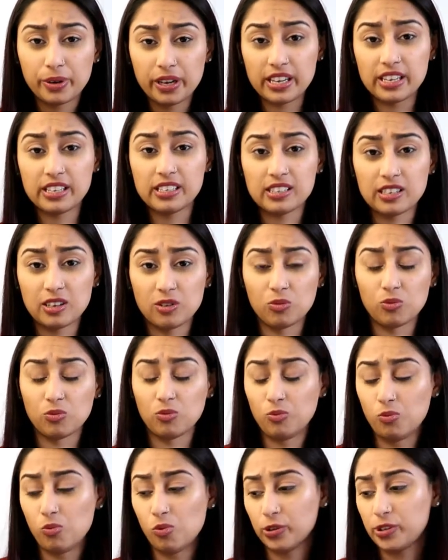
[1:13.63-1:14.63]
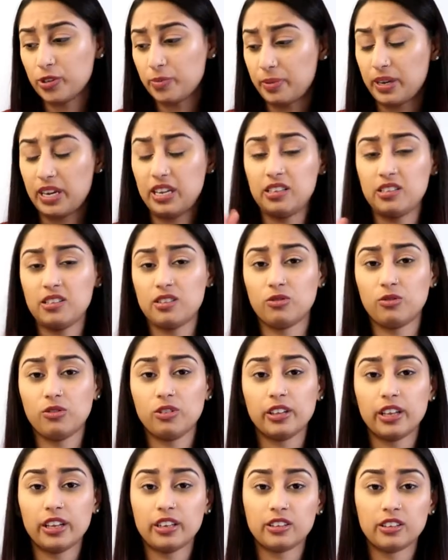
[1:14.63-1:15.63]
paint and water paint and
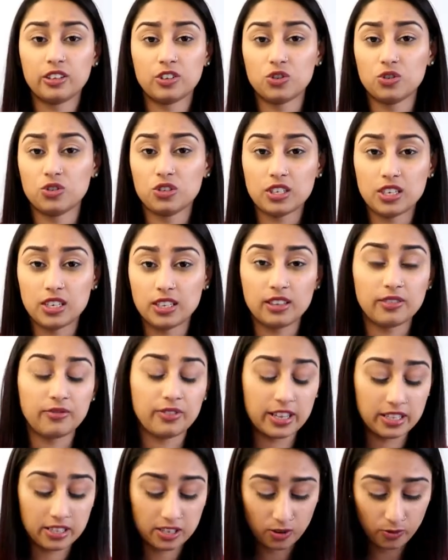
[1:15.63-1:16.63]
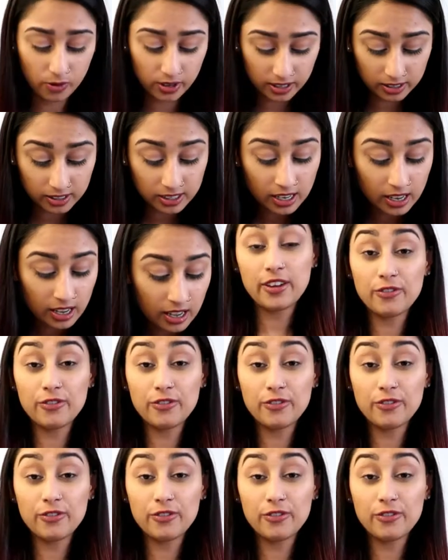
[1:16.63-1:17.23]
all that, but you see the fancy ones.